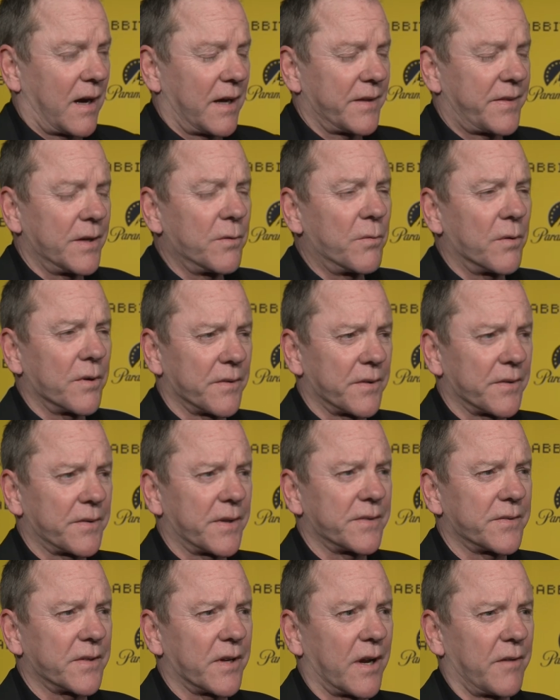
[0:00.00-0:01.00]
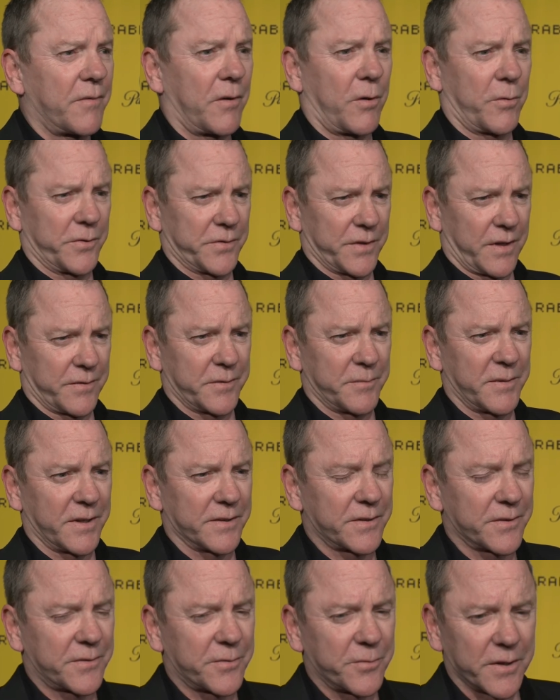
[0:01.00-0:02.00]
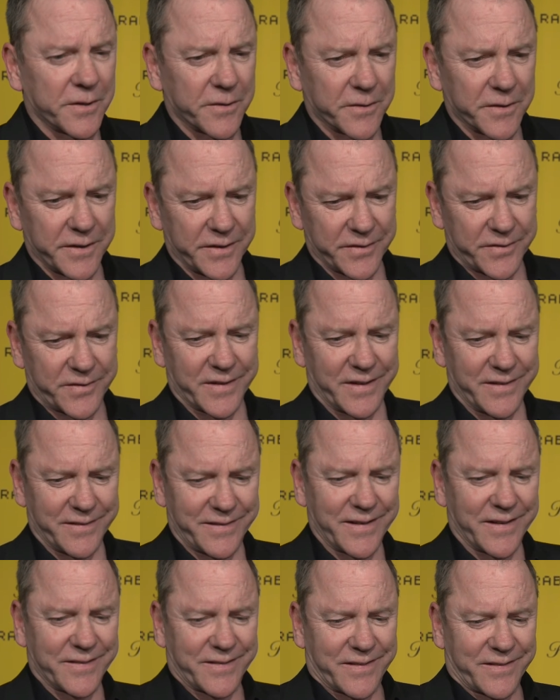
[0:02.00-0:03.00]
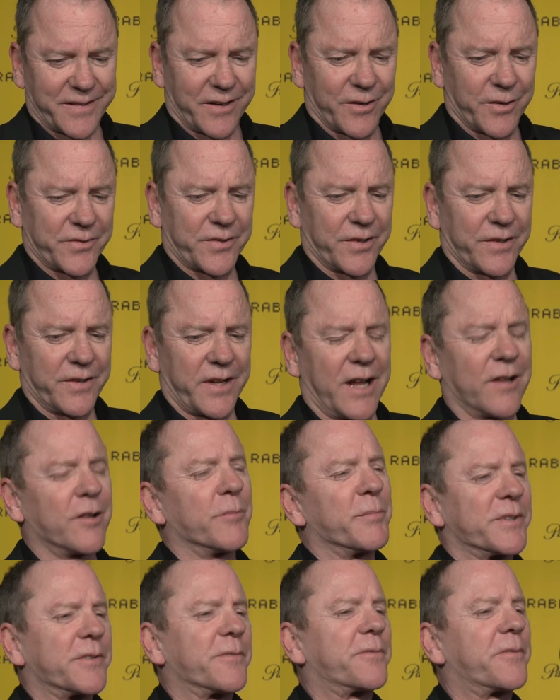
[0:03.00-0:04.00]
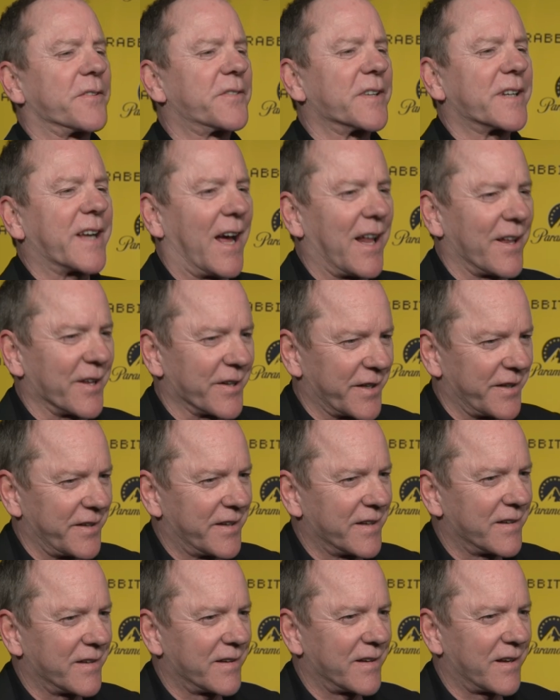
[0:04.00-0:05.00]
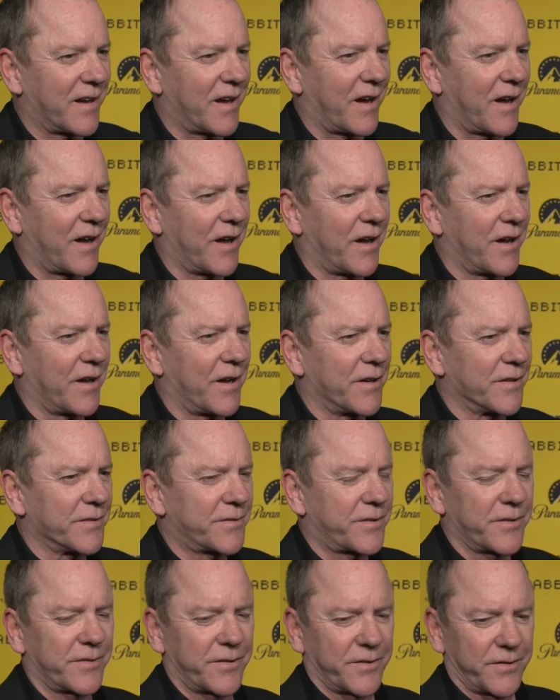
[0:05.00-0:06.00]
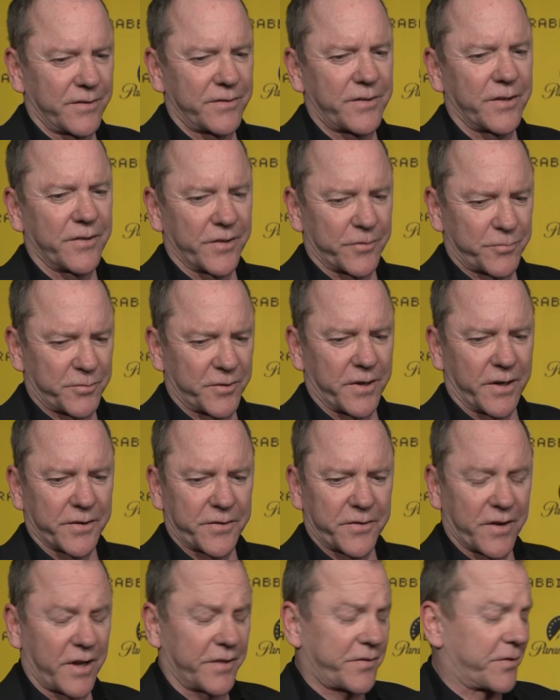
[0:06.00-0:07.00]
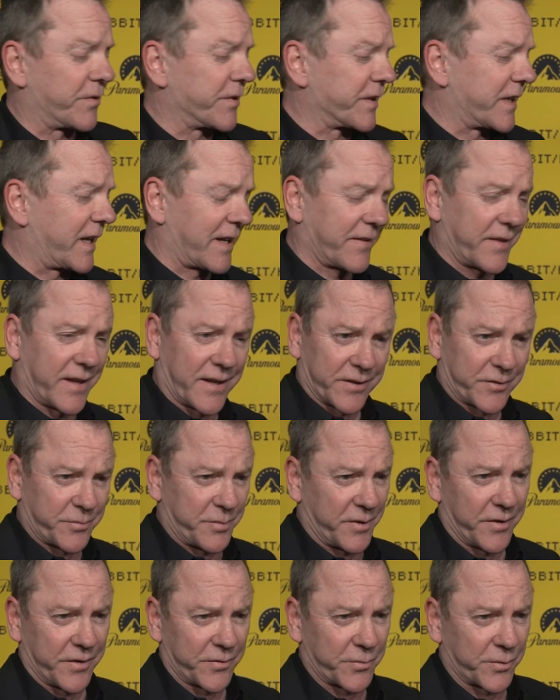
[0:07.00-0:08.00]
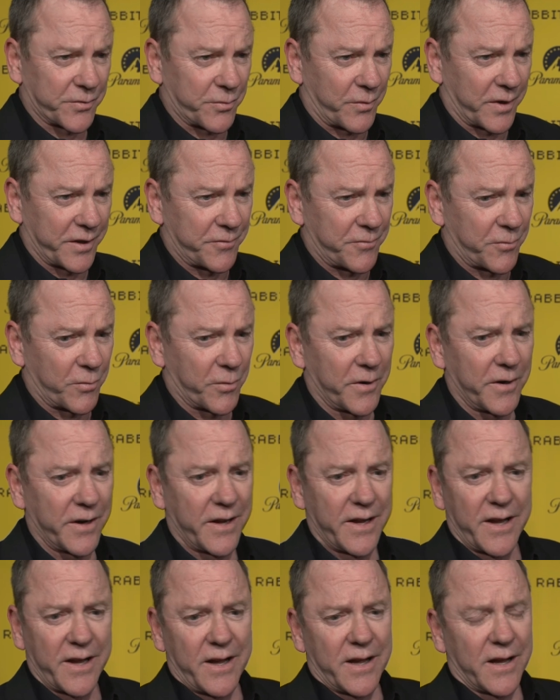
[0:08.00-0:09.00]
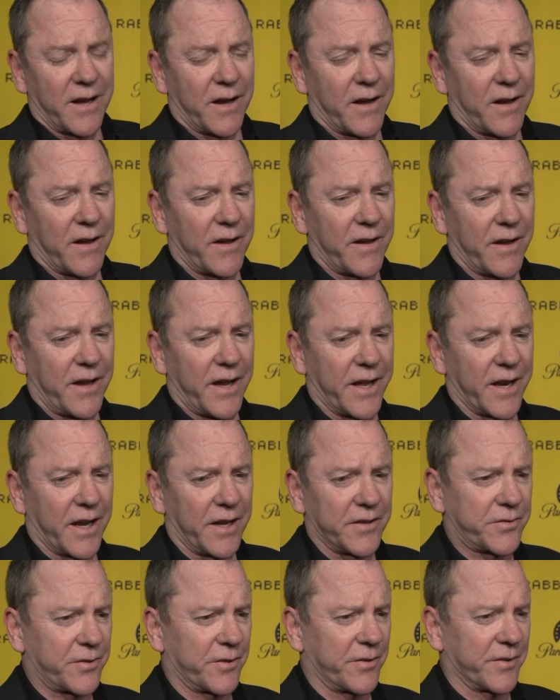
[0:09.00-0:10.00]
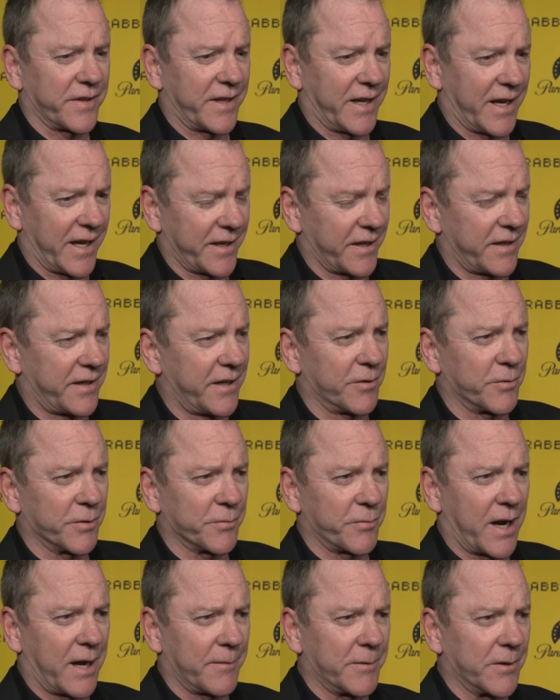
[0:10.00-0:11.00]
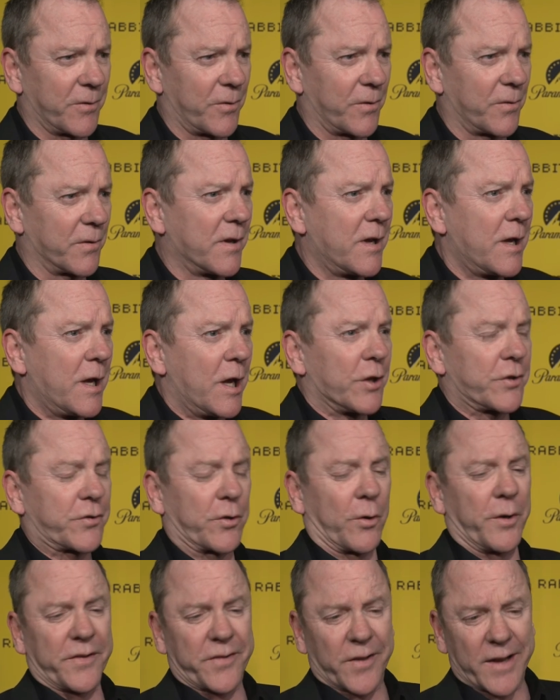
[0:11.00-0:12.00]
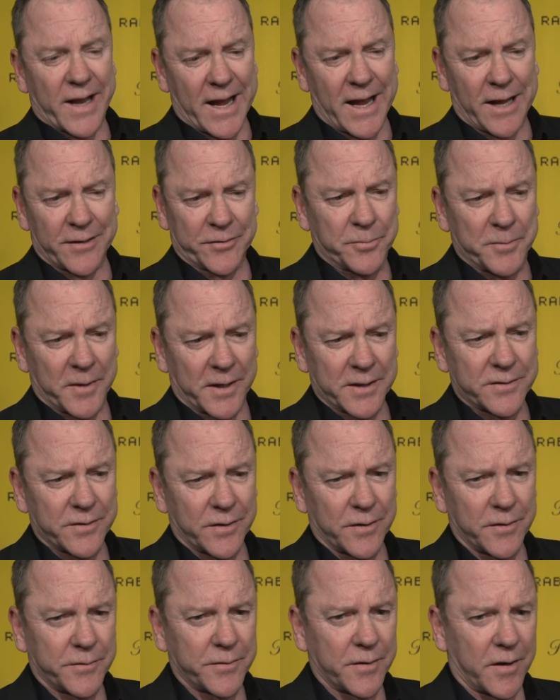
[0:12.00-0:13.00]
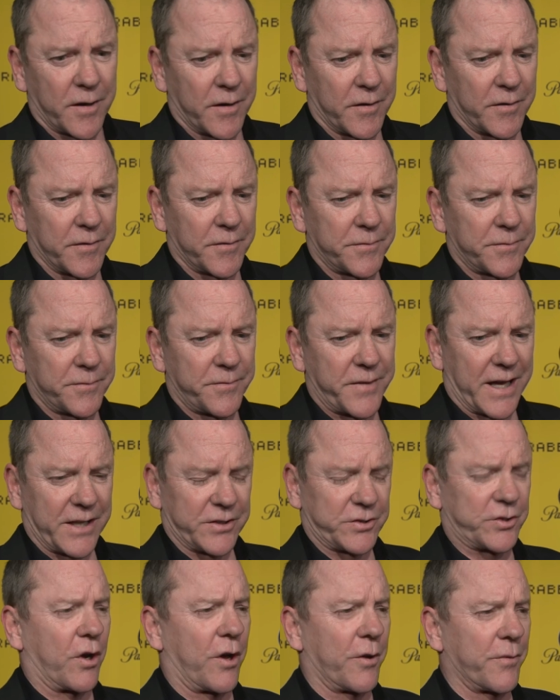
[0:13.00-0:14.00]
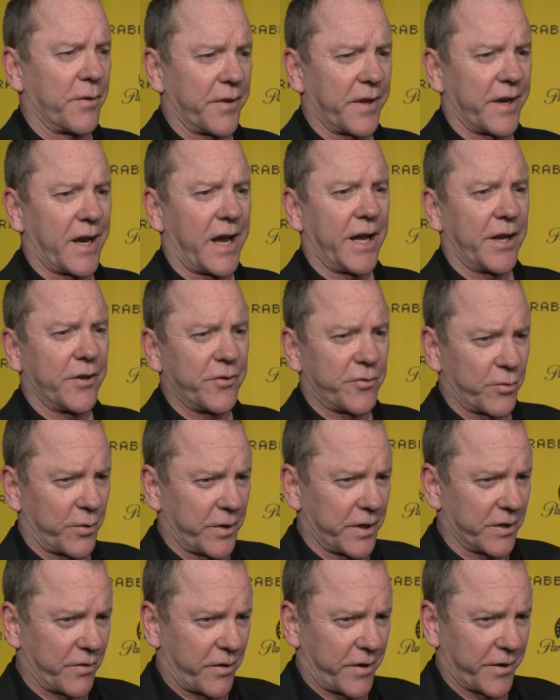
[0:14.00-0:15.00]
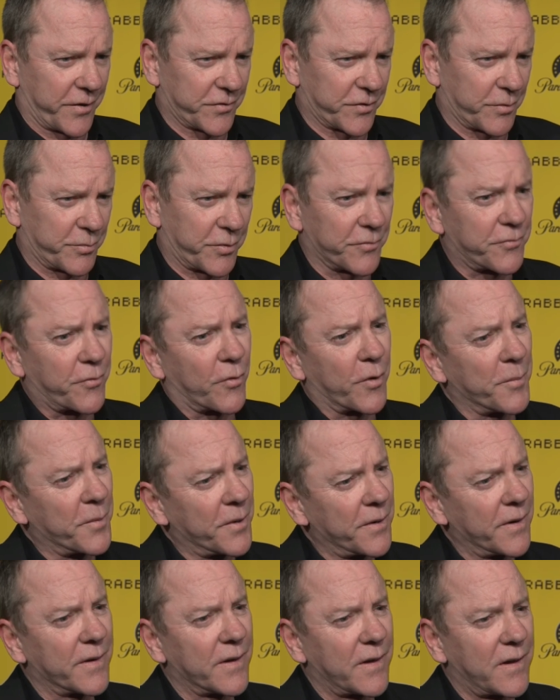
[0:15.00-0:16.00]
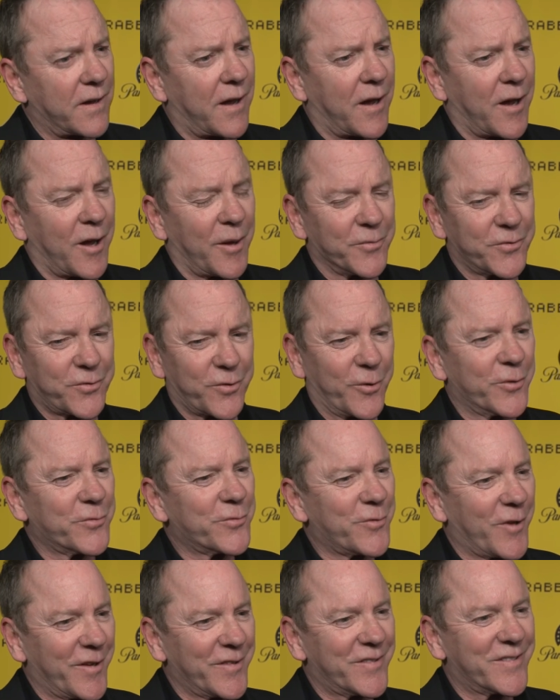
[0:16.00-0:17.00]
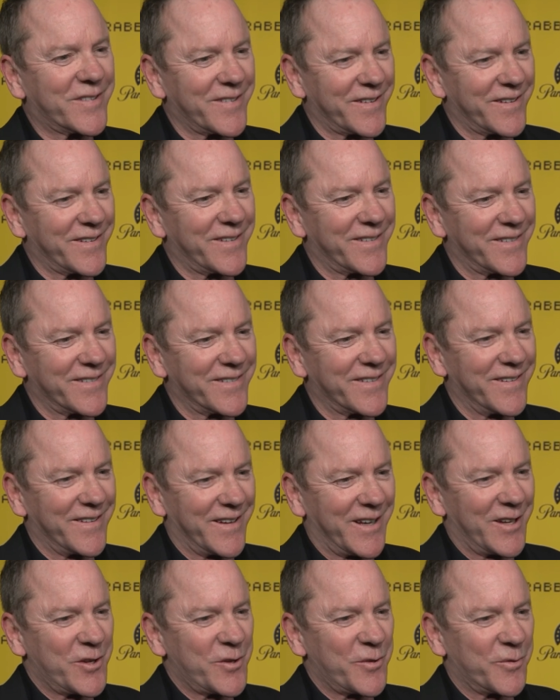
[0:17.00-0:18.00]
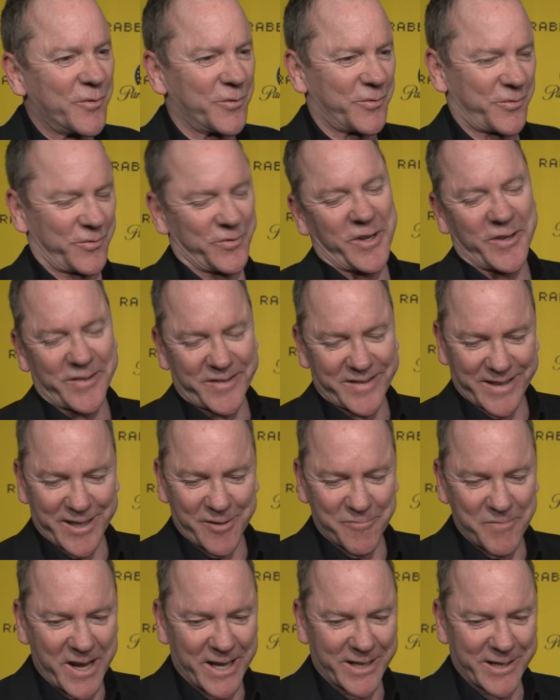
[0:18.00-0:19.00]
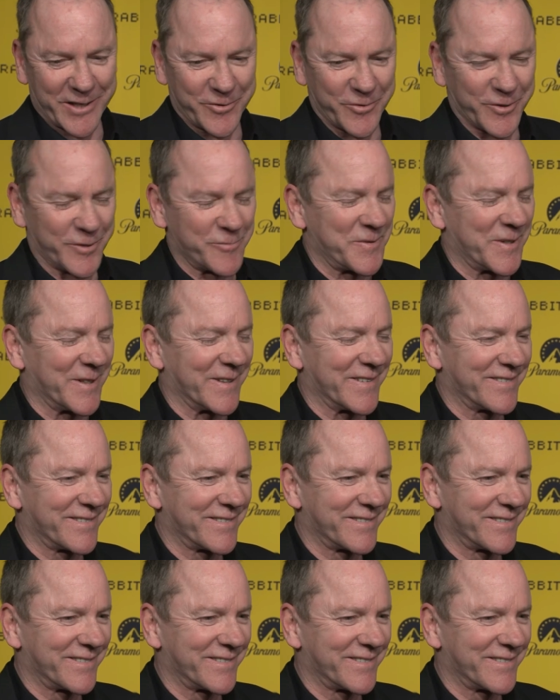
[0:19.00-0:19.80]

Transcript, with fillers: I think one of the things that I've always loved about the thriller is that there is an element of physicality uh, to, the, to this production. I certainly had that experience with 24, uh, and I certainly had it here with Rabbit Hole. So it's an aspect of, of that genre that I enjoy a lot as a performer. Um, so it was nice to it was nice to get back into it a bit.